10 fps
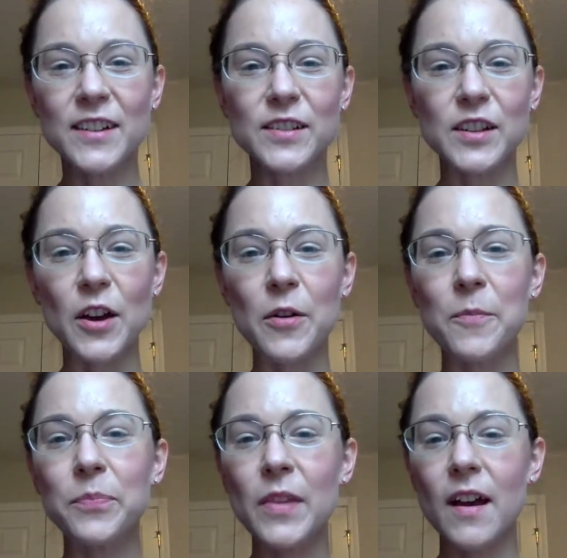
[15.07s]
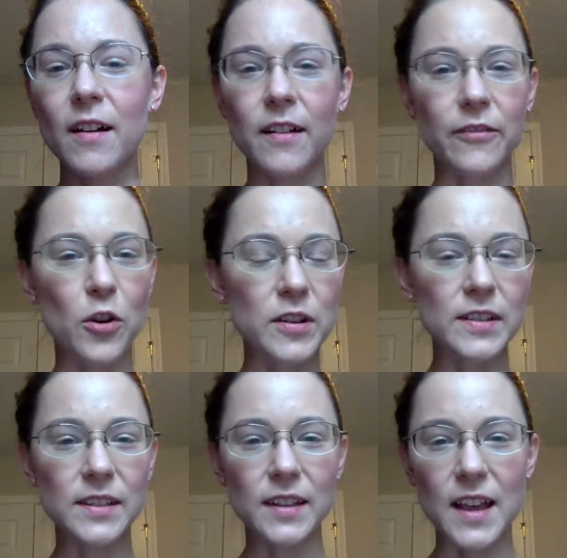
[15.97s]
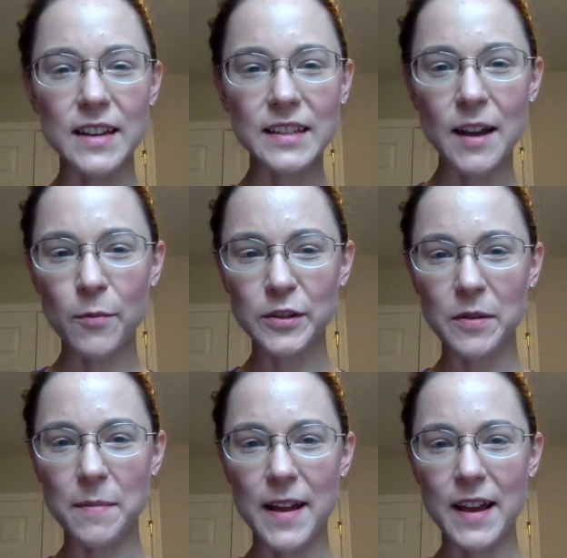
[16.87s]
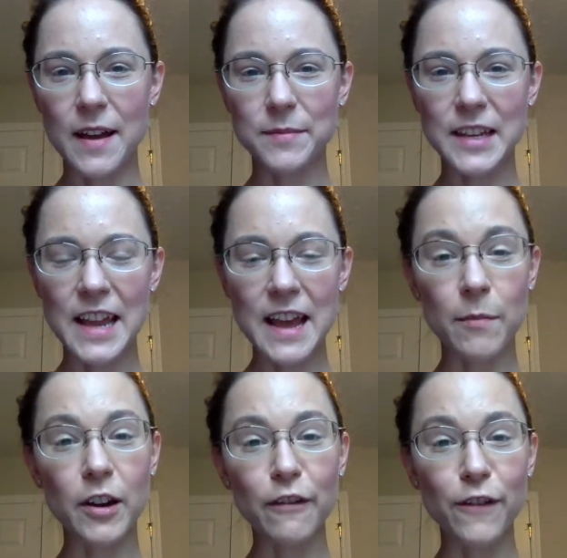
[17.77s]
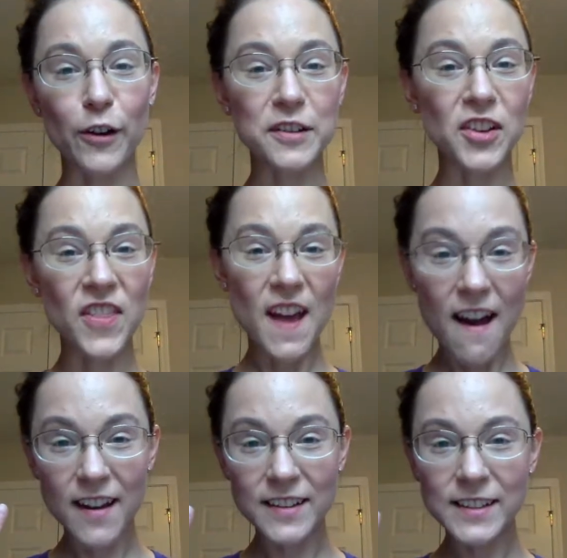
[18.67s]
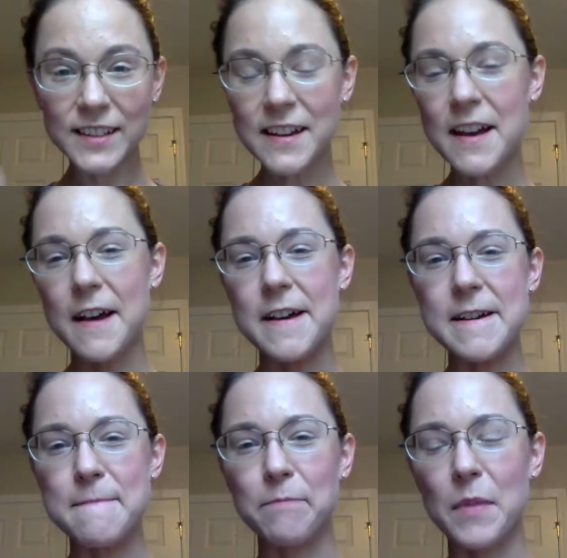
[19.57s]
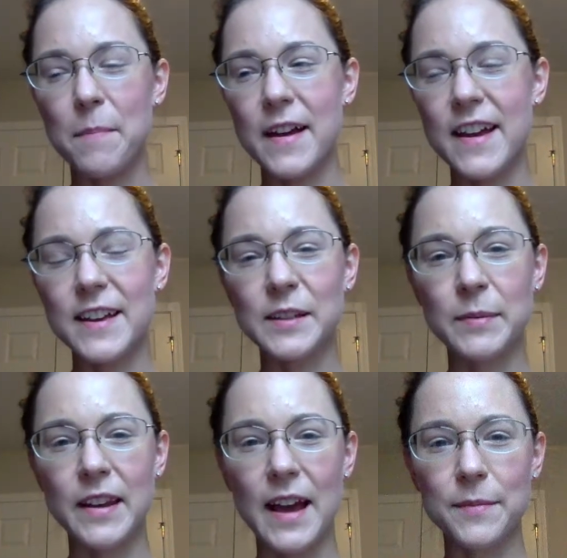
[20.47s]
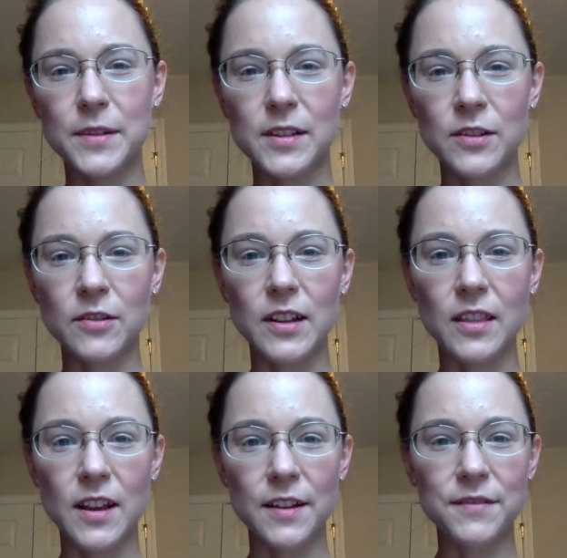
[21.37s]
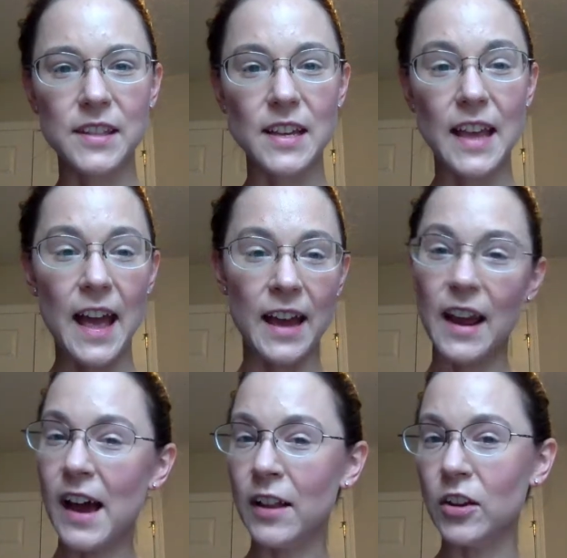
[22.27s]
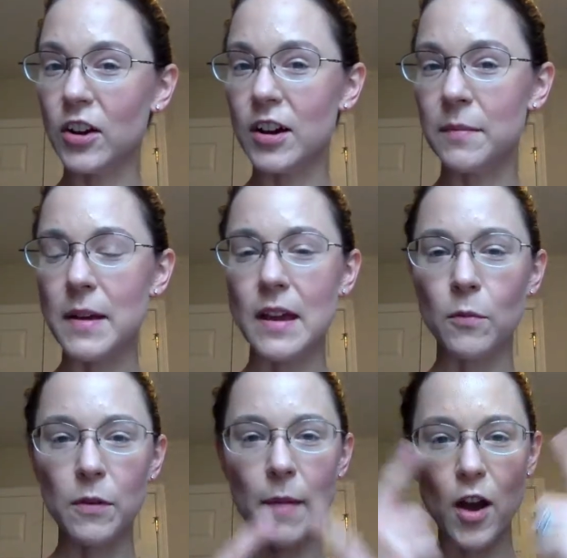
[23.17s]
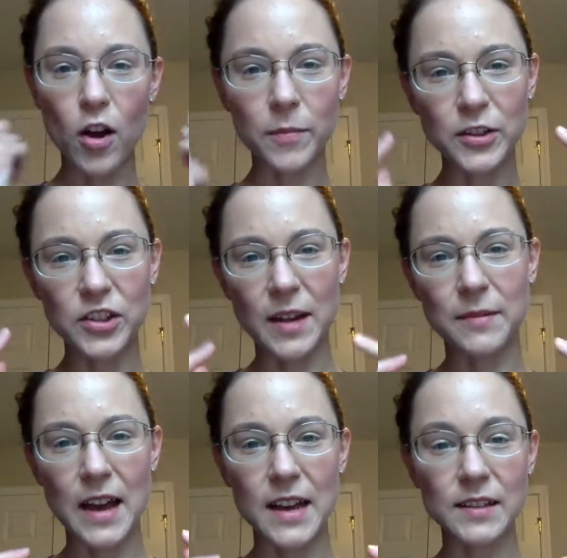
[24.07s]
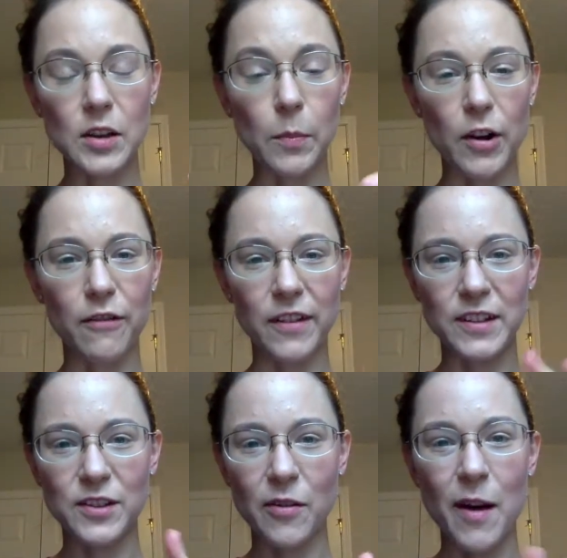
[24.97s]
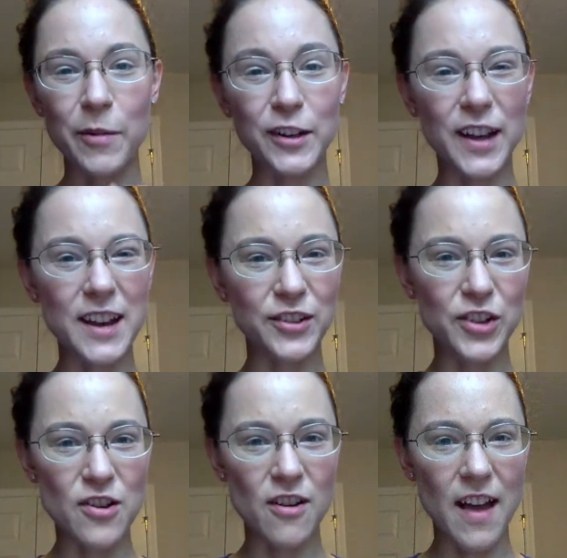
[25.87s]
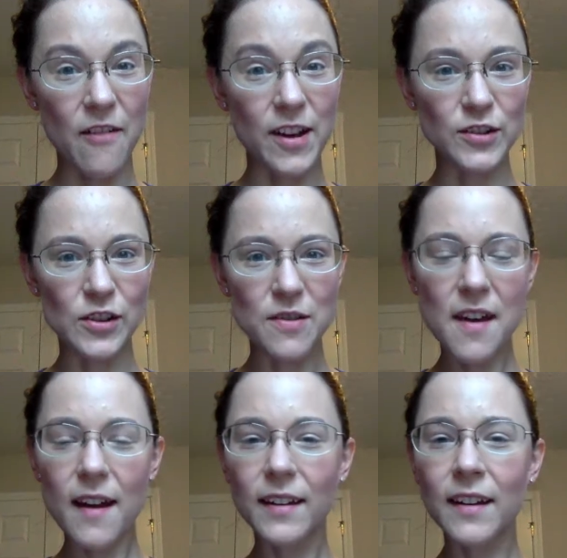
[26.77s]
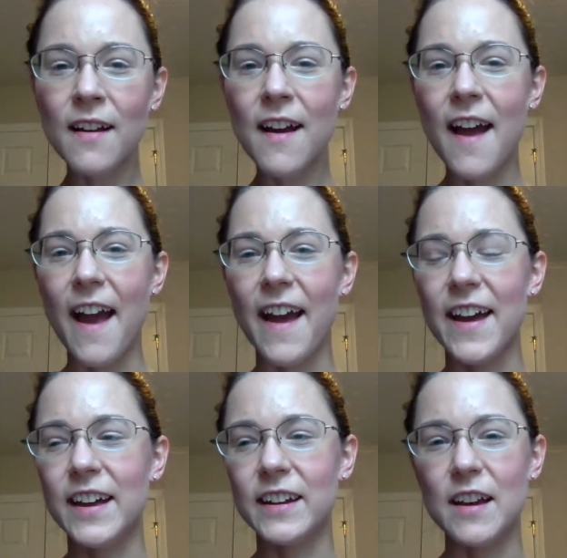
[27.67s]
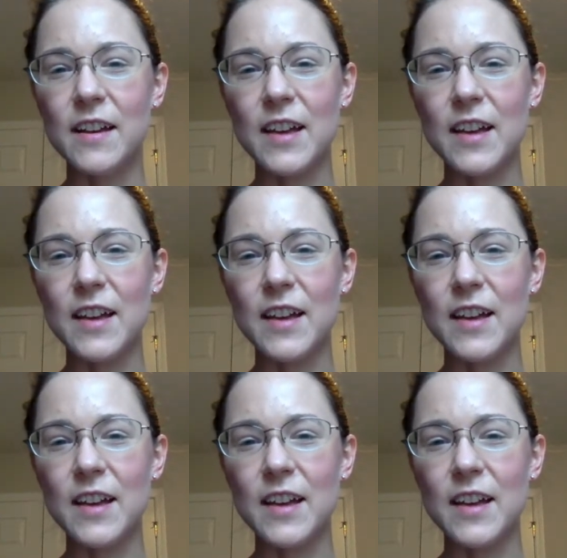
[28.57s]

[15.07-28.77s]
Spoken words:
So, of course, anytime we're doing makeup, today I'm going to focus on the eyes. My husband absolutely loves the cat eye look on me, and with my almond-shaped eyes, they're perfect. So I'm going to kind of show y'all how I do that and